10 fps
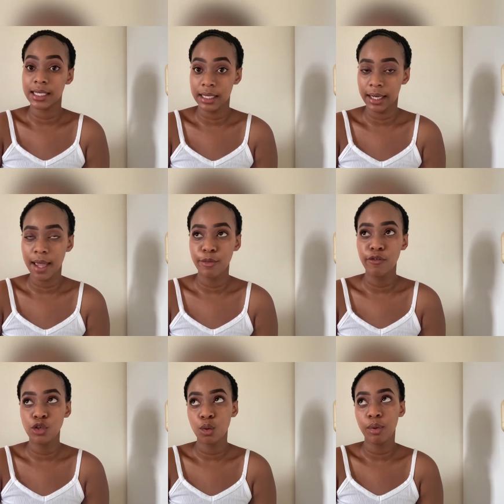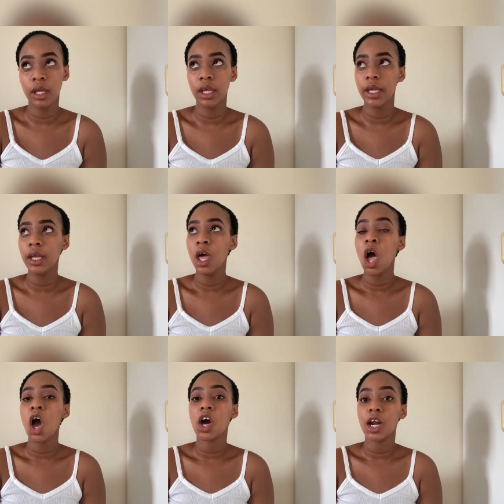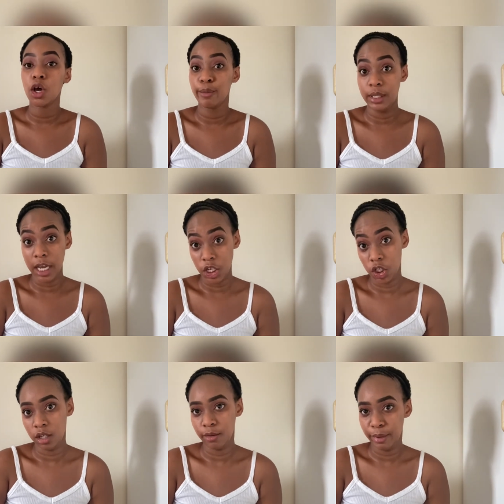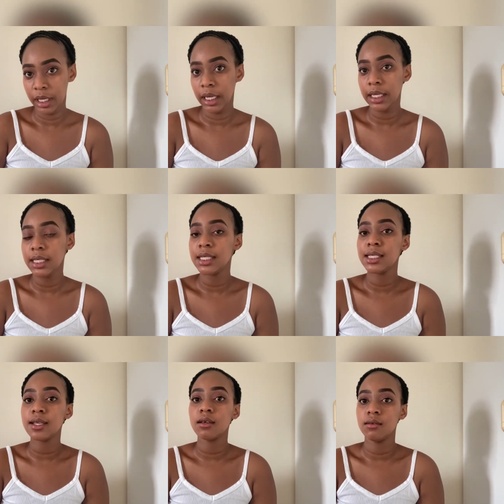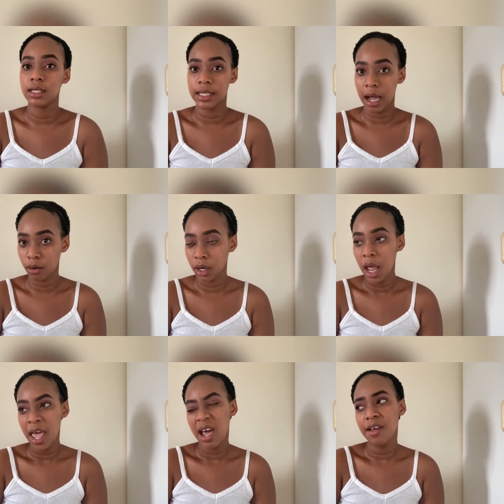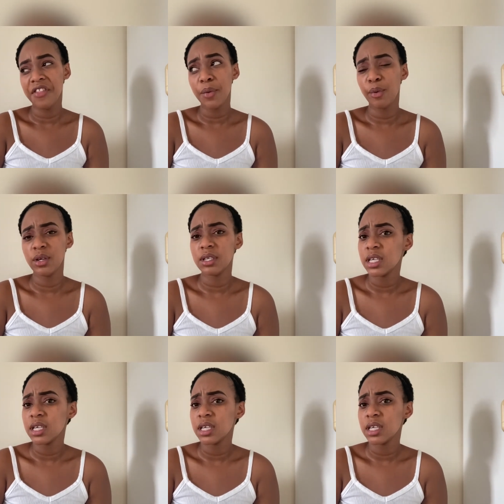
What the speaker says: I moved to PE, got accommodation in PE, settled down. And at that point, so